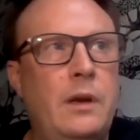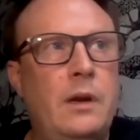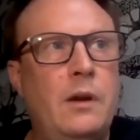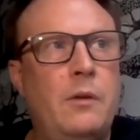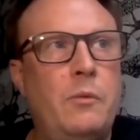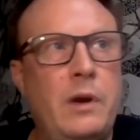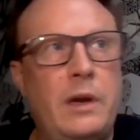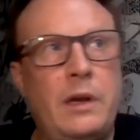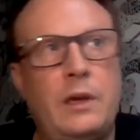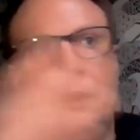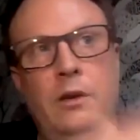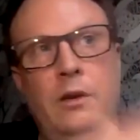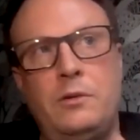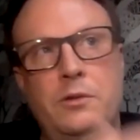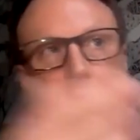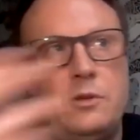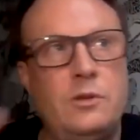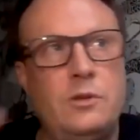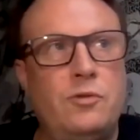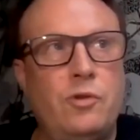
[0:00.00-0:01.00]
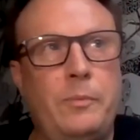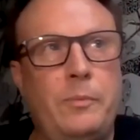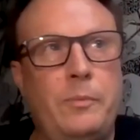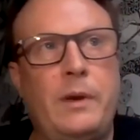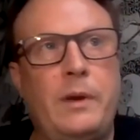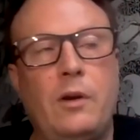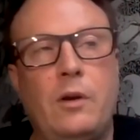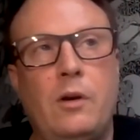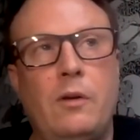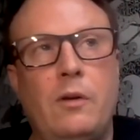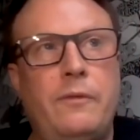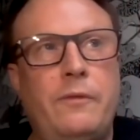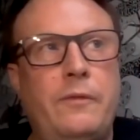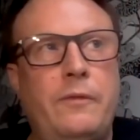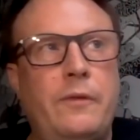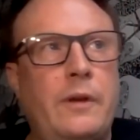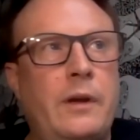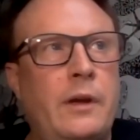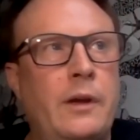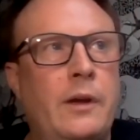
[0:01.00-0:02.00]
where users are dropping off,
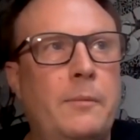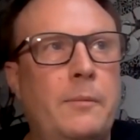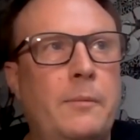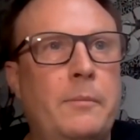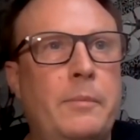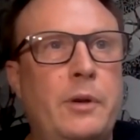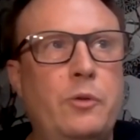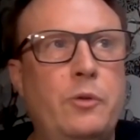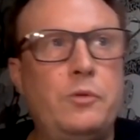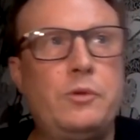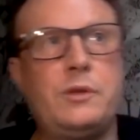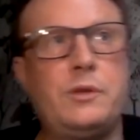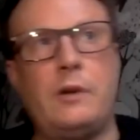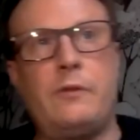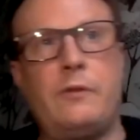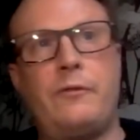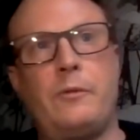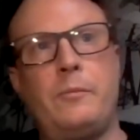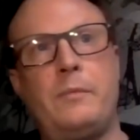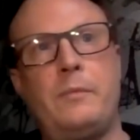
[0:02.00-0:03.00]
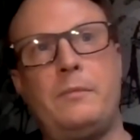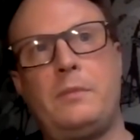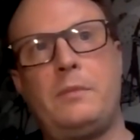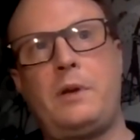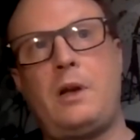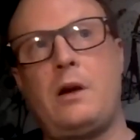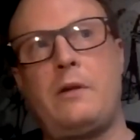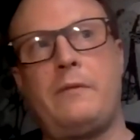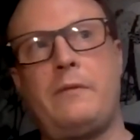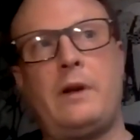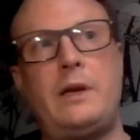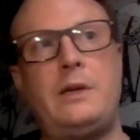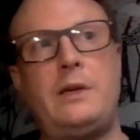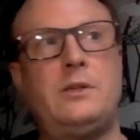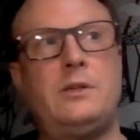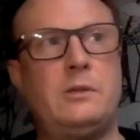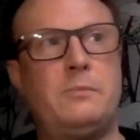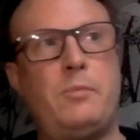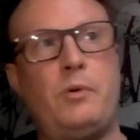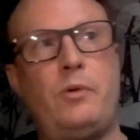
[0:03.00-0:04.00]
but also from kind of an
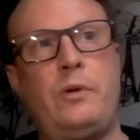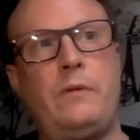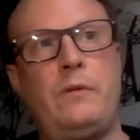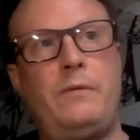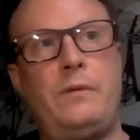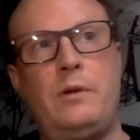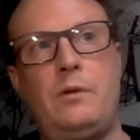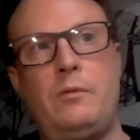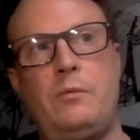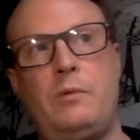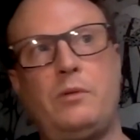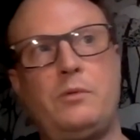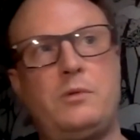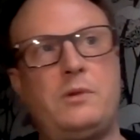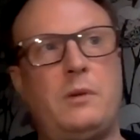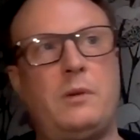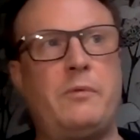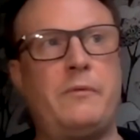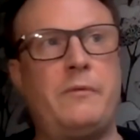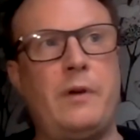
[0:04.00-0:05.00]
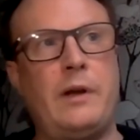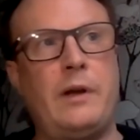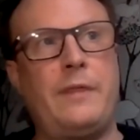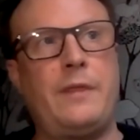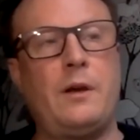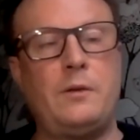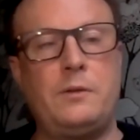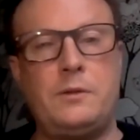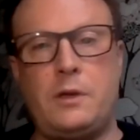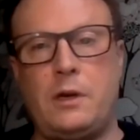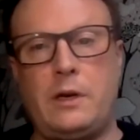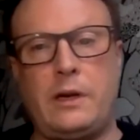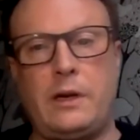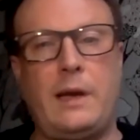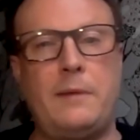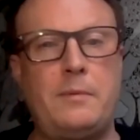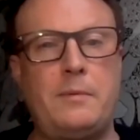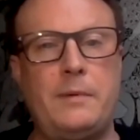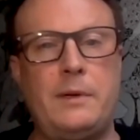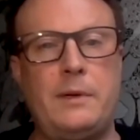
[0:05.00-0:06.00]
agent's point of view, we also provide those kind of
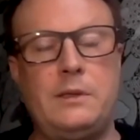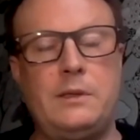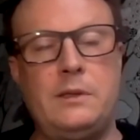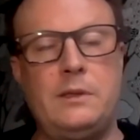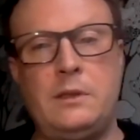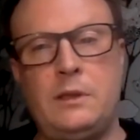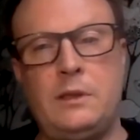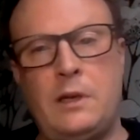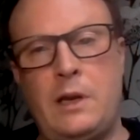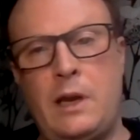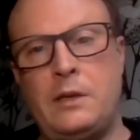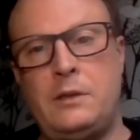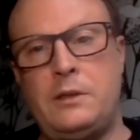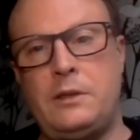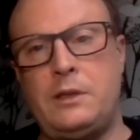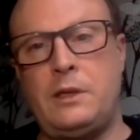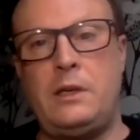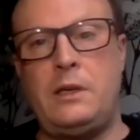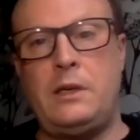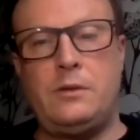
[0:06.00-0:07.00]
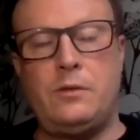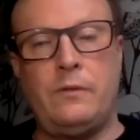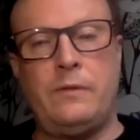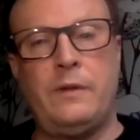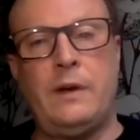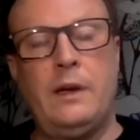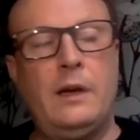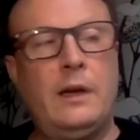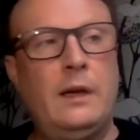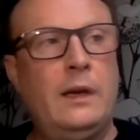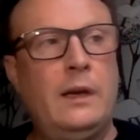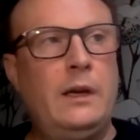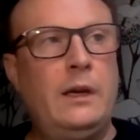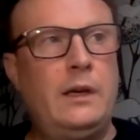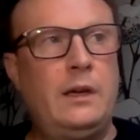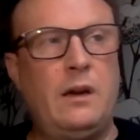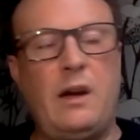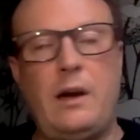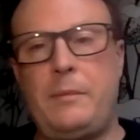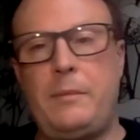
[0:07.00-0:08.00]
capabilities that you see sort of,
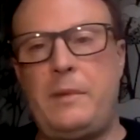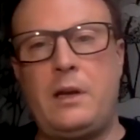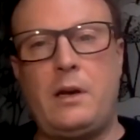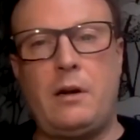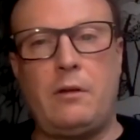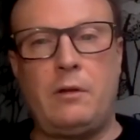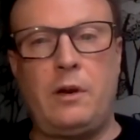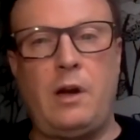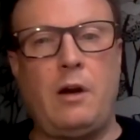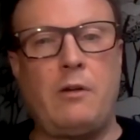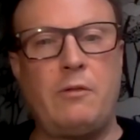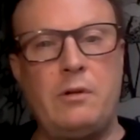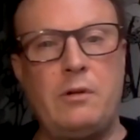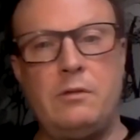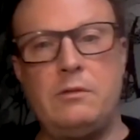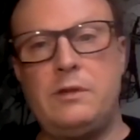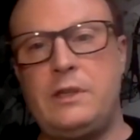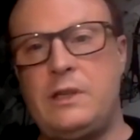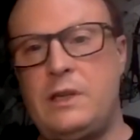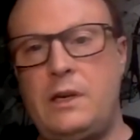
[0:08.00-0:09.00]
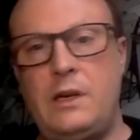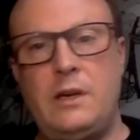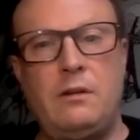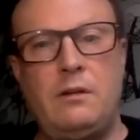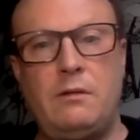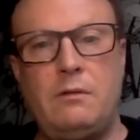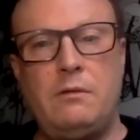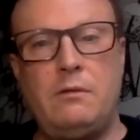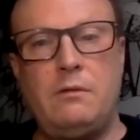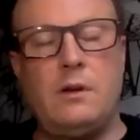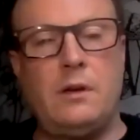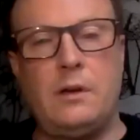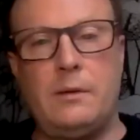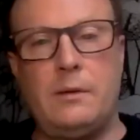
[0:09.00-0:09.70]
how many concurrency and